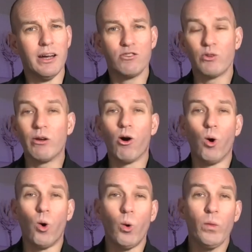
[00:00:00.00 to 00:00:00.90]
During
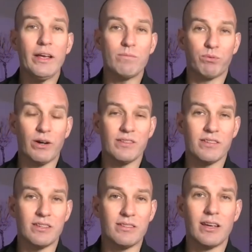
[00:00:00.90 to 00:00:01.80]
all these
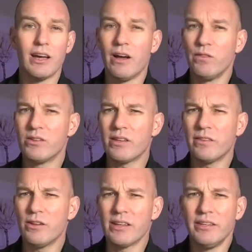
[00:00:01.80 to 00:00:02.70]
processes, there's
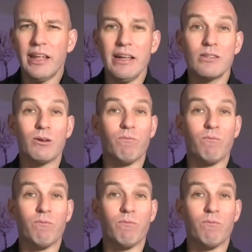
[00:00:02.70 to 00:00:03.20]
a need to